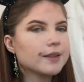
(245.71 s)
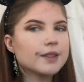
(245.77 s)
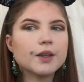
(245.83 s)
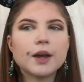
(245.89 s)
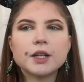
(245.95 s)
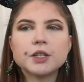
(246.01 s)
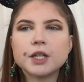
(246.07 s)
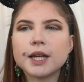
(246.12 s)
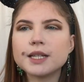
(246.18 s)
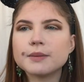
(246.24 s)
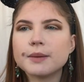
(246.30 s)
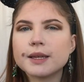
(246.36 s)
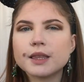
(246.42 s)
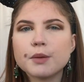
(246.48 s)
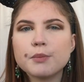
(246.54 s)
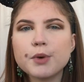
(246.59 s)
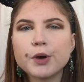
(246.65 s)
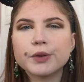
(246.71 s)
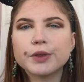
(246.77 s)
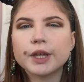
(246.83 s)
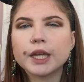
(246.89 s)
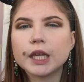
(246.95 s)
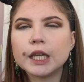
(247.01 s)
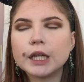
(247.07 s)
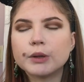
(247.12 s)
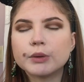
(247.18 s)
So I tried to make them both
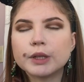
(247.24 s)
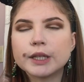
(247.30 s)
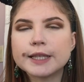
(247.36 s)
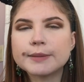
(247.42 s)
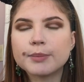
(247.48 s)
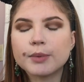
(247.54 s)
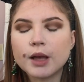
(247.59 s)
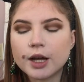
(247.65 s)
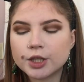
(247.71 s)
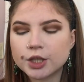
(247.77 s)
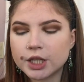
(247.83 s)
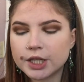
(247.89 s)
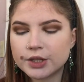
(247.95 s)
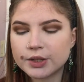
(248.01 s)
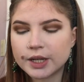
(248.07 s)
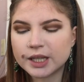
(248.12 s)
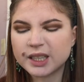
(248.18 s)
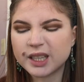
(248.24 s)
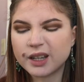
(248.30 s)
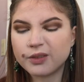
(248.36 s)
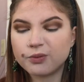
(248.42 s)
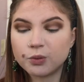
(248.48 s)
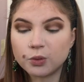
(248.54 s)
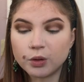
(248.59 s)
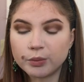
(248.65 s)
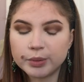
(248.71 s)
like equally splotchy so I could like
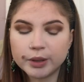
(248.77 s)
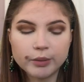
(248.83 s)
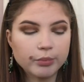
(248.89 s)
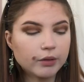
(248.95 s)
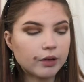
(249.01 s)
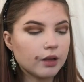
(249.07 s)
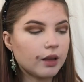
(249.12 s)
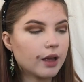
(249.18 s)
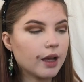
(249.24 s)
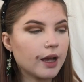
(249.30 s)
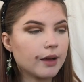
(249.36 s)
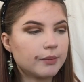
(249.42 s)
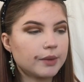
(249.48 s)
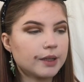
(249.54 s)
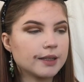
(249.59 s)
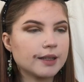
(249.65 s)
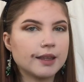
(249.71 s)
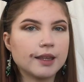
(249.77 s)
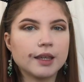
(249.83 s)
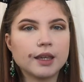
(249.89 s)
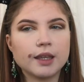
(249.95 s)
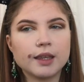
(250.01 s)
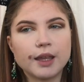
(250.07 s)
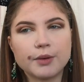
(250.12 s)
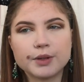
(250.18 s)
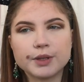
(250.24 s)
fool people into
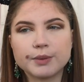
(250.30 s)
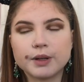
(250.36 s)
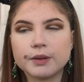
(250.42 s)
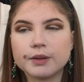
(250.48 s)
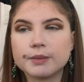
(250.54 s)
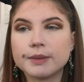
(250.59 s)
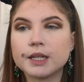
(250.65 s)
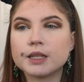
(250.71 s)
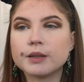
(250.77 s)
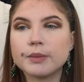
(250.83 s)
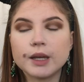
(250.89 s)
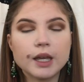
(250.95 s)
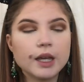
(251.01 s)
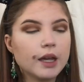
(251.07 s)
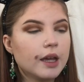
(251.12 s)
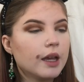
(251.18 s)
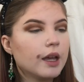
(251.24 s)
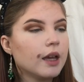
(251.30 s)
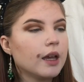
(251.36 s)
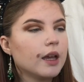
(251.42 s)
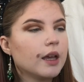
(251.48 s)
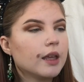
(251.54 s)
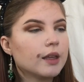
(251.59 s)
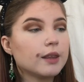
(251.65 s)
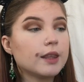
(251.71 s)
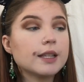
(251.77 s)
thinking that was what it was meant to be.
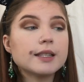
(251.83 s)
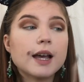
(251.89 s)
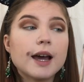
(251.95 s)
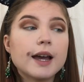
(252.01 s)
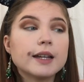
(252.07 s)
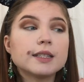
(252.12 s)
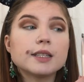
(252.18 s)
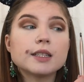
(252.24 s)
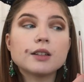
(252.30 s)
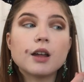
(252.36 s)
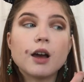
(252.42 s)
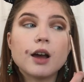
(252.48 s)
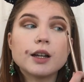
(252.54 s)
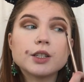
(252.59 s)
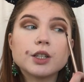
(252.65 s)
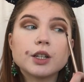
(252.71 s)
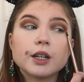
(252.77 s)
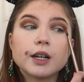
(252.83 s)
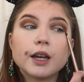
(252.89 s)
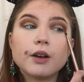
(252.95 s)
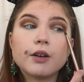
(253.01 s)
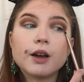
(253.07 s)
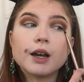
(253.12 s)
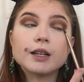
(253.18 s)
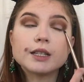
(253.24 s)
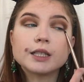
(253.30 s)
This eye did not turn
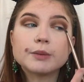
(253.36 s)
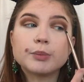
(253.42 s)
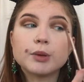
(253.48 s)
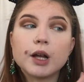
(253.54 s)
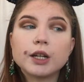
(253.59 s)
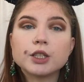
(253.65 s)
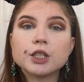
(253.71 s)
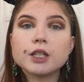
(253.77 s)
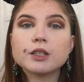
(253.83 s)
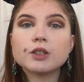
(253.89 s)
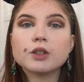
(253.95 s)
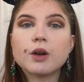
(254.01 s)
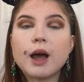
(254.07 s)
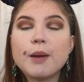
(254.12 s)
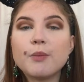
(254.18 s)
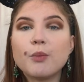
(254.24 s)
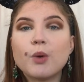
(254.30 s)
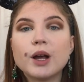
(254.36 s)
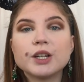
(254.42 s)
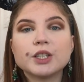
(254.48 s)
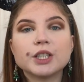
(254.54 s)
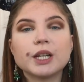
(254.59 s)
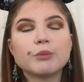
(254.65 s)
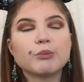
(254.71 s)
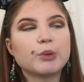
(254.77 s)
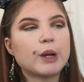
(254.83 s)
out as splotchy, so I'm
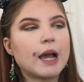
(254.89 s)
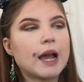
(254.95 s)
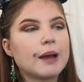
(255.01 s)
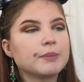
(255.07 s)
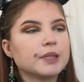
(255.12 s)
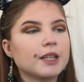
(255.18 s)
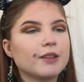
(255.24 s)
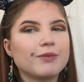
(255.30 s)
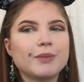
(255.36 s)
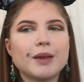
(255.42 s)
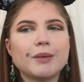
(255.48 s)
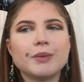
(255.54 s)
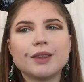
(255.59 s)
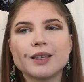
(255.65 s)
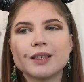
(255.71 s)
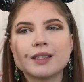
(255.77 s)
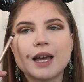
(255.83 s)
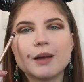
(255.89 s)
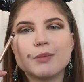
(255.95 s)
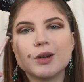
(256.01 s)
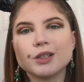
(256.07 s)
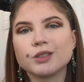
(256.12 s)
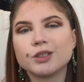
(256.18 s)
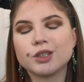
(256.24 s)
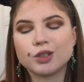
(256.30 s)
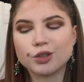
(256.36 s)
wondering perhaps if maybe this eyeball
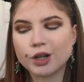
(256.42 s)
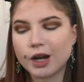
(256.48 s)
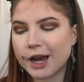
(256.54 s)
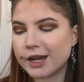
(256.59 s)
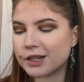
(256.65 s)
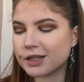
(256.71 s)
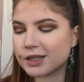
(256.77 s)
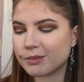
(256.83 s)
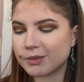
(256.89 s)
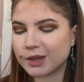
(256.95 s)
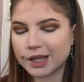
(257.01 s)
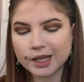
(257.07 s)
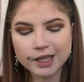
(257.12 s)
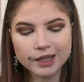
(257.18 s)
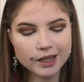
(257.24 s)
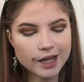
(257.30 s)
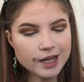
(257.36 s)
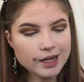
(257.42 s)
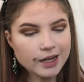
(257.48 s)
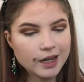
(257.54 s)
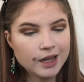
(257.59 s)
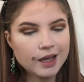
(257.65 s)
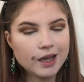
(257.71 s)
is just dry or something like that.